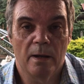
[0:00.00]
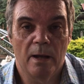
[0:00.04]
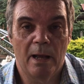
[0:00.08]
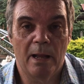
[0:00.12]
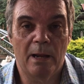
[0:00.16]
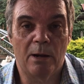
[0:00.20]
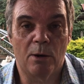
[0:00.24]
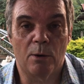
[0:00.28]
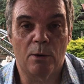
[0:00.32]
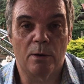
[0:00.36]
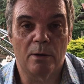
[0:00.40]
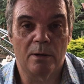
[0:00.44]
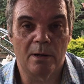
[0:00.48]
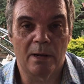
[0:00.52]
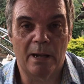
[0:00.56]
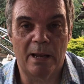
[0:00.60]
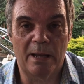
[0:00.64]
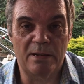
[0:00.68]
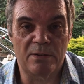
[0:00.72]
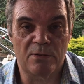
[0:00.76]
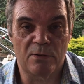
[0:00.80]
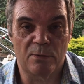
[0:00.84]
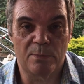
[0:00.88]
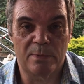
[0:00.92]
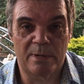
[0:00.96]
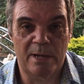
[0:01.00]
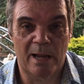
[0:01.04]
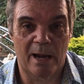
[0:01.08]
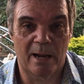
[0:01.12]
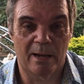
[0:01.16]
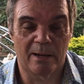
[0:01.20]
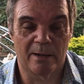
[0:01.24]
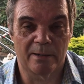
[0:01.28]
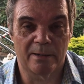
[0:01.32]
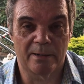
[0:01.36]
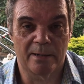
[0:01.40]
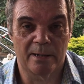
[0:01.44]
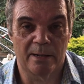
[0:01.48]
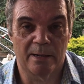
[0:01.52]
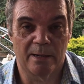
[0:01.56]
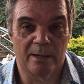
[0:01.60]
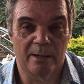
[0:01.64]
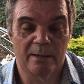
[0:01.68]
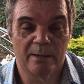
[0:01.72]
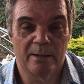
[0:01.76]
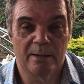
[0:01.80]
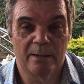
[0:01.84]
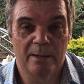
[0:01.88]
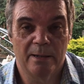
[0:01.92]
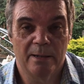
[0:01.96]
Hello, Les from Thailand here.
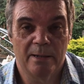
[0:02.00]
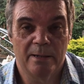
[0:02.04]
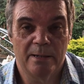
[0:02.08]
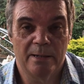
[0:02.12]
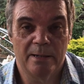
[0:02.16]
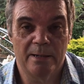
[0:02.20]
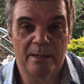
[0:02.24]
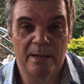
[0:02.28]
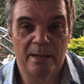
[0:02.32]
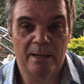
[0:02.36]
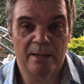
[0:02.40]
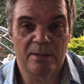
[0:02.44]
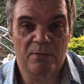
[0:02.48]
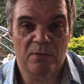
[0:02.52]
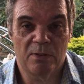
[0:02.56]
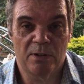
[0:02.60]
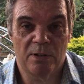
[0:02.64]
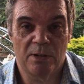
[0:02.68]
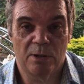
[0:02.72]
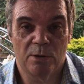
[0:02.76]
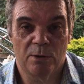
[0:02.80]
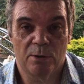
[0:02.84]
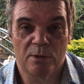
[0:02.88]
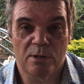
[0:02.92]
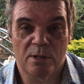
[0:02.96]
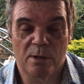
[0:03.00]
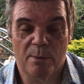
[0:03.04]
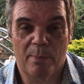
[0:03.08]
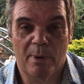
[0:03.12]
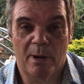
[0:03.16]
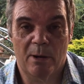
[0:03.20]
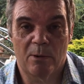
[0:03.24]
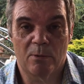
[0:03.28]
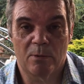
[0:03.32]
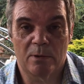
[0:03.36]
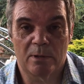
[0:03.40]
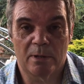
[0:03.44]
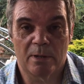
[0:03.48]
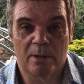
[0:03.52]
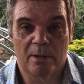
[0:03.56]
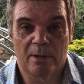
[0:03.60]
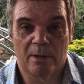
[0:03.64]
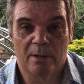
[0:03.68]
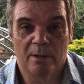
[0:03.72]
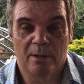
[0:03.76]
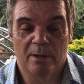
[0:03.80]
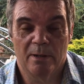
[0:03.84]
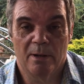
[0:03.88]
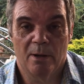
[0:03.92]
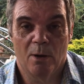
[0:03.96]
Today's video is about
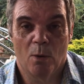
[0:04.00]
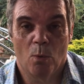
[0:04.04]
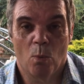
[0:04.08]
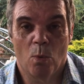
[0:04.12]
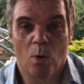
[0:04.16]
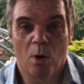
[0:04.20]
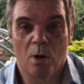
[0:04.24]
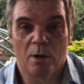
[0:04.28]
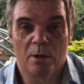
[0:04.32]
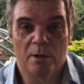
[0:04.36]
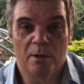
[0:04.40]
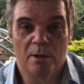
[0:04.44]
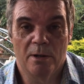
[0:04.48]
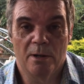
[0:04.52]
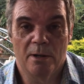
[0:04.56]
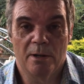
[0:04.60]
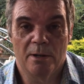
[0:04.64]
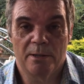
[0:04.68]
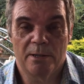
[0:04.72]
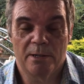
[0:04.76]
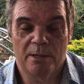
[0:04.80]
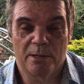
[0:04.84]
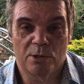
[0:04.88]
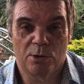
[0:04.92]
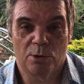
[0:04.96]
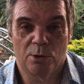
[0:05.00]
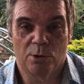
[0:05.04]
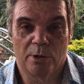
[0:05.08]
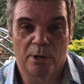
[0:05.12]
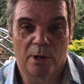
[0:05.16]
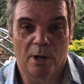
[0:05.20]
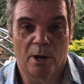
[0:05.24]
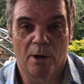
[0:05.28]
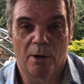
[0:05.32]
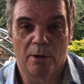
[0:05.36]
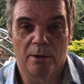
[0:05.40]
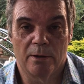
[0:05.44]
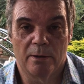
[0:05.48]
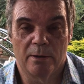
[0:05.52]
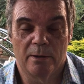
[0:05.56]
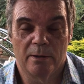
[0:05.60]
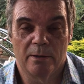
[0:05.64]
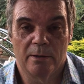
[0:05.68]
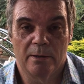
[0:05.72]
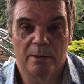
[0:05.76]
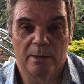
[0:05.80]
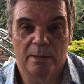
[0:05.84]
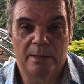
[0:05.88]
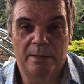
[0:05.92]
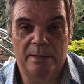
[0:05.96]
what on earth is going on
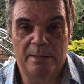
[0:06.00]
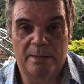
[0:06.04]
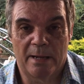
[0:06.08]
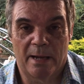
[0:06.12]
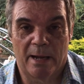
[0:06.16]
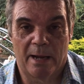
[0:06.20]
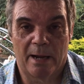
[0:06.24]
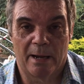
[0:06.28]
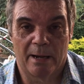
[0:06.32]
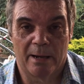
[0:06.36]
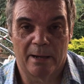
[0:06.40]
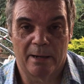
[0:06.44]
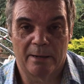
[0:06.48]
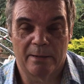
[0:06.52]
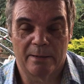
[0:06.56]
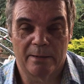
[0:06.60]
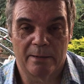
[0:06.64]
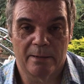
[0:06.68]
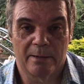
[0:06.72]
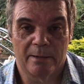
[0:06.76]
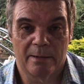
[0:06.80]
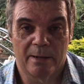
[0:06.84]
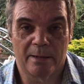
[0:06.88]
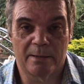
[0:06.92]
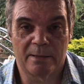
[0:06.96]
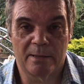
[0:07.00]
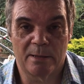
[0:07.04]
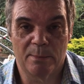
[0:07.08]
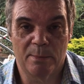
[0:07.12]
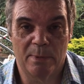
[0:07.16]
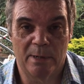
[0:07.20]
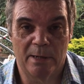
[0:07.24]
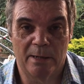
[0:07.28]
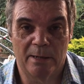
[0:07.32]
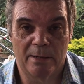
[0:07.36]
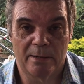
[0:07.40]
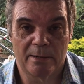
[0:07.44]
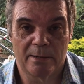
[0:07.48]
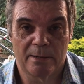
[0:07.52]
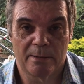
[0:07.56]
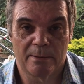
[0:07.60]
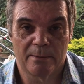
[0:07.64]
in Thailand at the minute.